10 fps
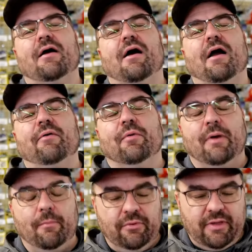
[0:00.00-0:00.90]
I
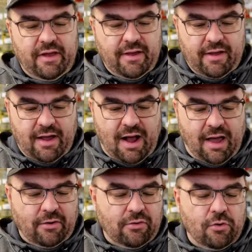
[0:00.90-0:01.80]
remember that.
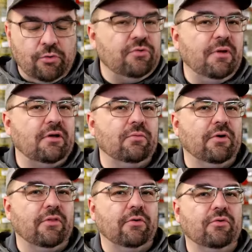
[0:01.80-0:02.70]
I don't know who's making
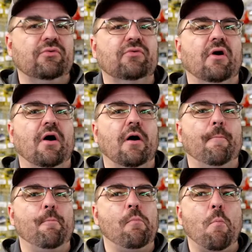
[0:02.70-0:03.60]
one of those. I
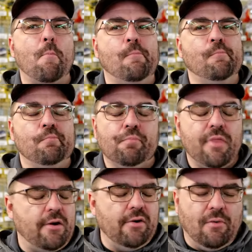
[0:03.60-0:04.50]

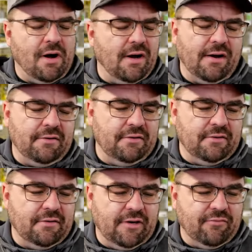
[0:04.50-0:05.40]
don't know why I
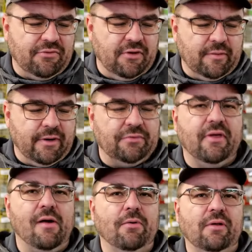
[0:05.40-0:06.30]
didn't even think about
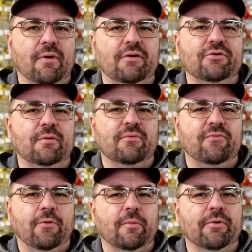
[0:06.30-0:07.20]
that when you mentioned it
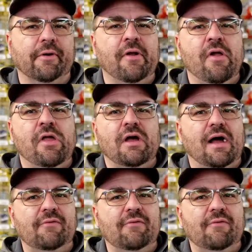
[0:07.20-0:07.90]
before, but I